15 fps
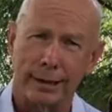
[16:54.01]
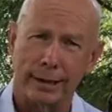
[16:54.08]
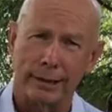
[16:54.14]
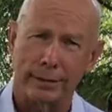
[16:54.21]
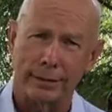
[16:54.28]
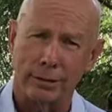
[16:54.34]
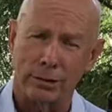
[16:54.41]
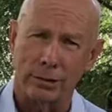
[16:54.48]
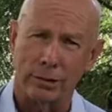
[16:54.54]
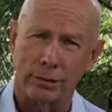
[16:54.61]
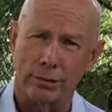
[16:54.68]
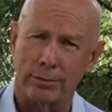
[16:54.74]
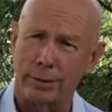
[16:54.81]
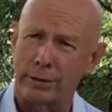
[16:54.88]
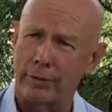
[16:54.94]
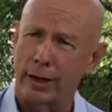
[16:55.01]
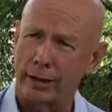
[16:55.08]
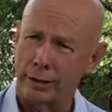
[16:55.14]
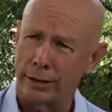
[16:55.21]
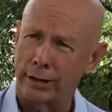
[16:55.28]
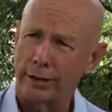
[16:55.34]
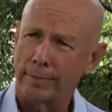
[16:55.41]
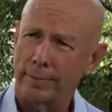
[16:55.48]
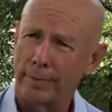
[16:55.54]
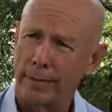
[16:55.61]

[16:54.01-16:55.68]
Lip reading: used to do a bit of hunting,